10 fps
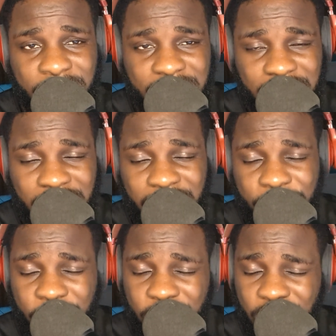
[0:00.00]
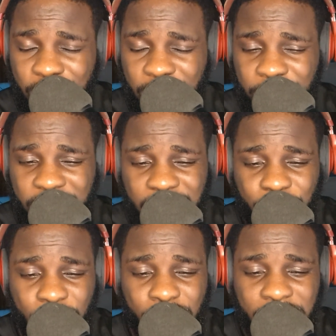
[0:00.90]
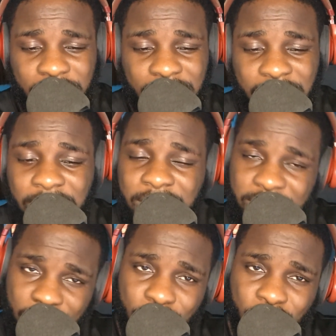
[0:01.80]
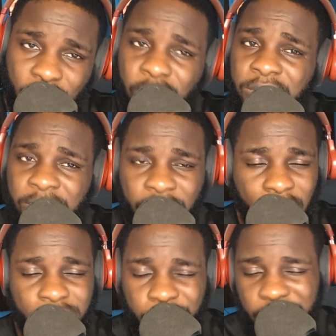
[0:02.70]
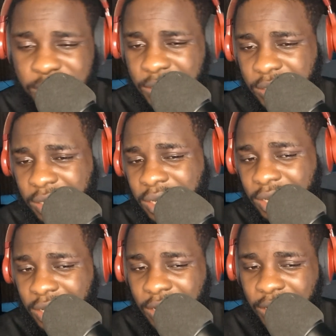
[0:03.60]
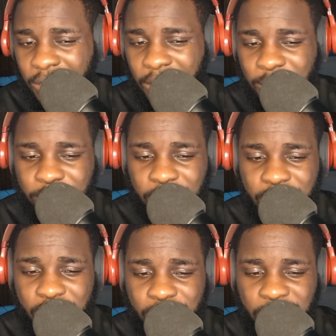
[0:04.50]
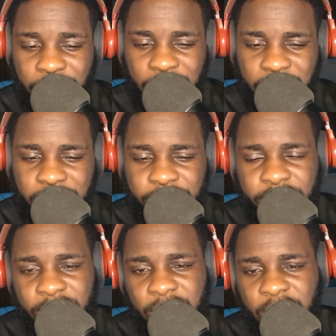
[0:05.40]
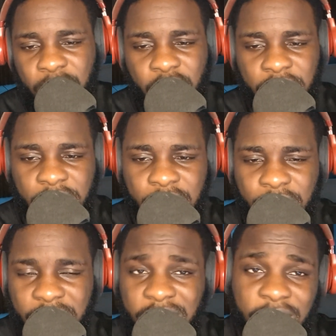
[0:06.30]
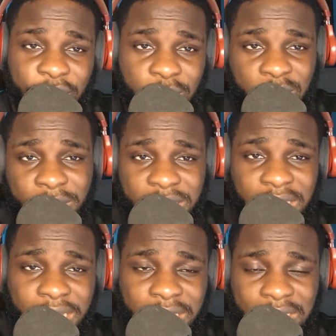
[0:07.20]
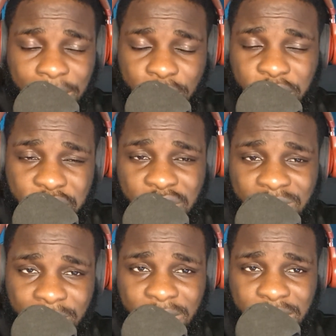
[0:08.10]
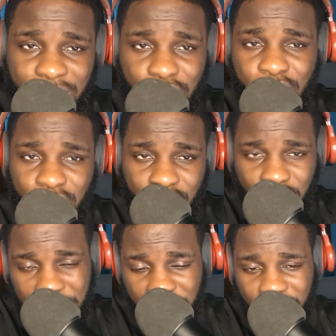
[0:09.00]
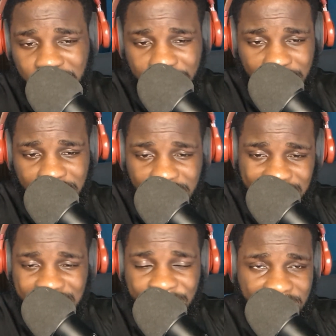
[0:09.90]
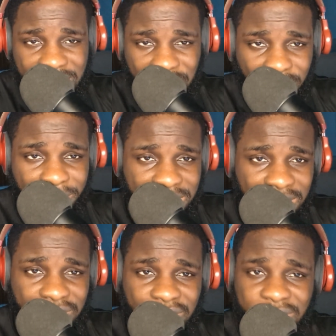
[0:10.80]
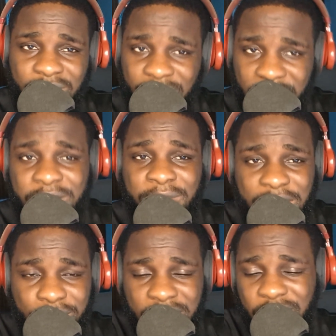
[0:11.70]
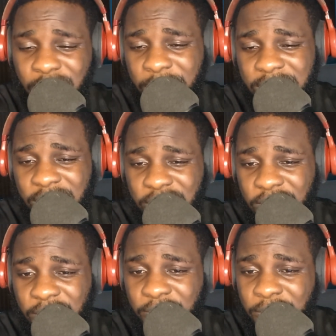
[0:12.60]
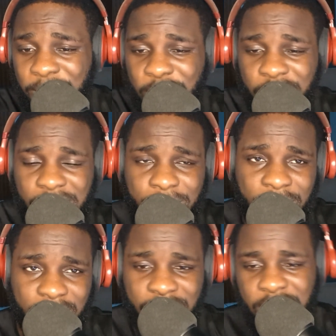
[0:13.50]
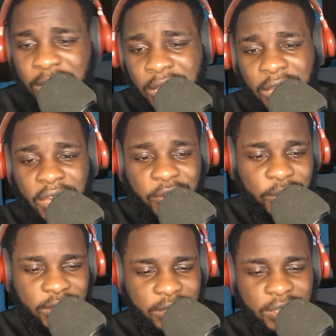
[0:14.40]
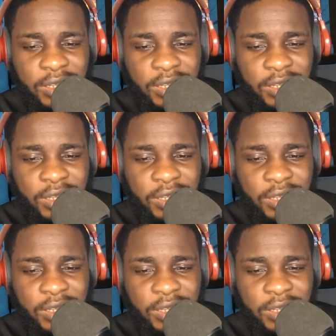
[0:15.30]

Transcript: the guy. I'm trying to remember the popular, con person. I'm trying to remember. But anyway, if you remember the guy I'm trying to remember, you know who I'm talking about. Please leave it in the comment section. Remind me in the comment section of who I'm talking about. Anyway,